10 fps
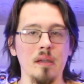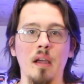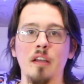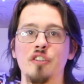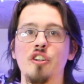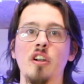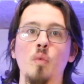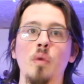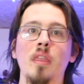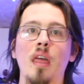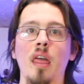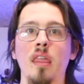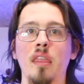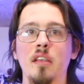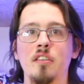Uh, starting with
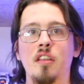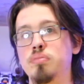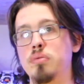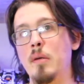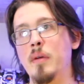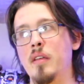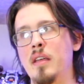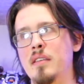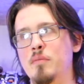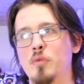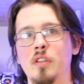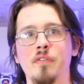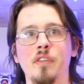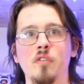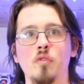this, probably uh, when this
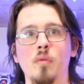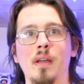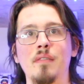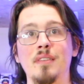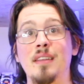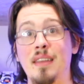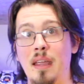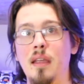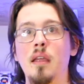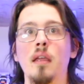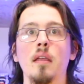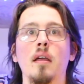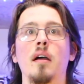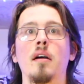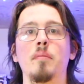video is going out today,
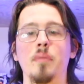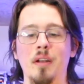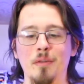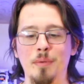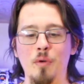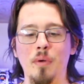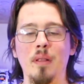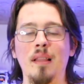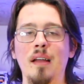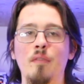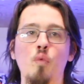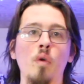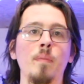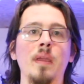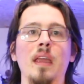um, but I'll be going live
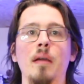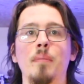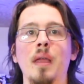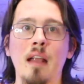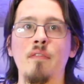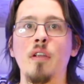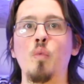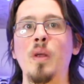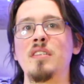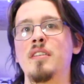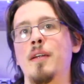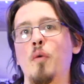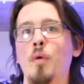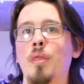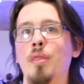1 p.m. every Wednesday
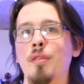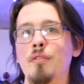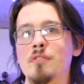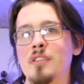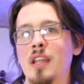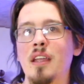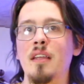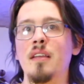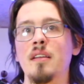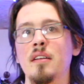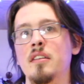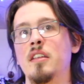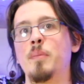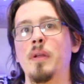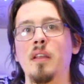or Thursday,
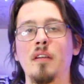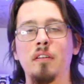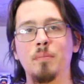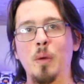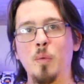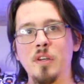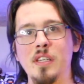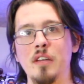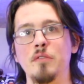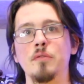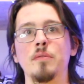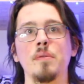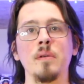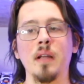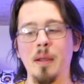depending on my work schedule,
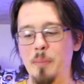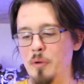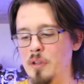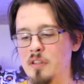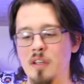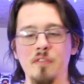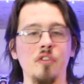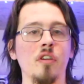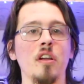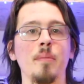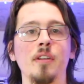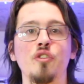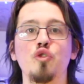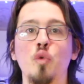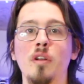and building this live. So you can come
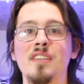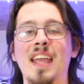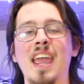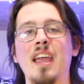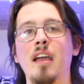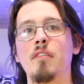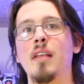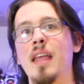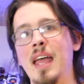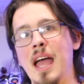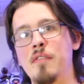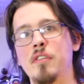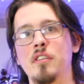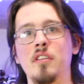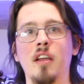in, join us, hang out, have a
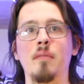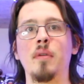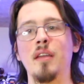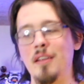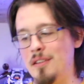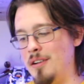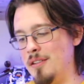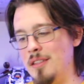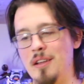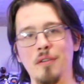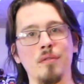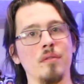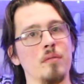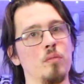good time, talk Lego,